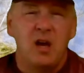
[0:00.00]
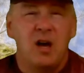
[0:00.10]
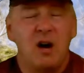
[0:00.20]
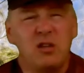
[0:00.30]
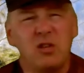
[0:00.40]

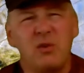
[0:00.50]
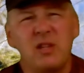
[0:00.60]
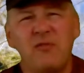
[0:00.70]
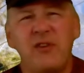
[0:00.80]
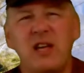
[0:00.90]
Also, in
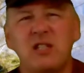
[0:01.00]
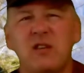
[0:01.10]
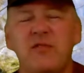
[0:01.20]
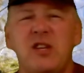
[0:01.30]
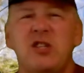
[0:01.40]
the face
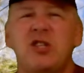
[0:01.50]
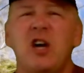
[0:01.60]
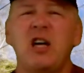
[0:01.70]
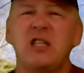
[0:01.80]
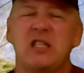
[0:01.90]
of
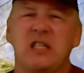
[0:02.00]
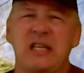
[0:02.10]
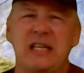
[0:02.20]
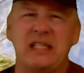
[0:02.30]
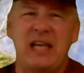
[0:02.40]

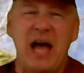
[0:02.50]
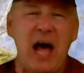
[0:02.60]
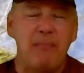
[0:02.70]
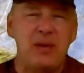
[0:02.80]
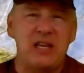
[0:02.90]
injustice,
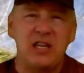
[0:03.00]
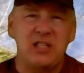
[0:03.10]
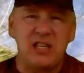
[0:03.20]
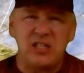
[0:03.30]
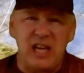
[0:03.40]
happiness
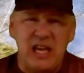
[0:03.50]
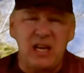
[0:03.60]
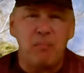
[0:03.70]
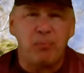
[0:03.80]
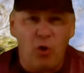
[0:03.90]
is
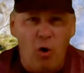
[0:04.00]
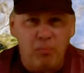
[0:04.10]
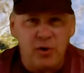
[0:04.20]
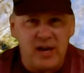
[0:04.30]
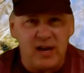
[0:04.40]

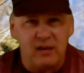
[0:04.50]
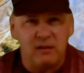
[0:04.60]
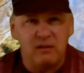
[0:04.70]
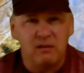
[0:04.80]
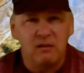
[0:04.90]
inappropriate,
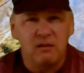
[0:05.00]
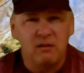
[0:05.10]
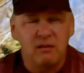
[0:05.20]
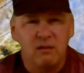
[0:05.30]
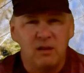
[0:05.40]

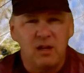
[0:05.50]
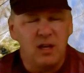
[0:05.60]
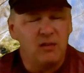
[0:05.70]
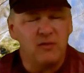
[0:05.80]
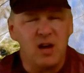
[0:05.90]

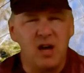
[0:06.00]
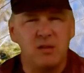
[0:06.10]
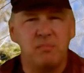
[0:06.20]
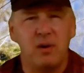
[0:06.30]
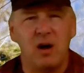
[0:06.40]
if not
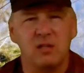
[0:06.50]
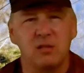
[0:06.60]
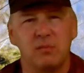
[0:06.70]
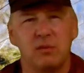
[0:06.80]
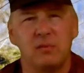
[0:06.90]

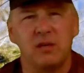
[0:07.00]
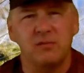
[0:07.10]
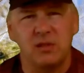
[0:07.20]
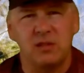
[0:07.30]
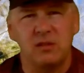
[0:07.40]
impossible, my friends.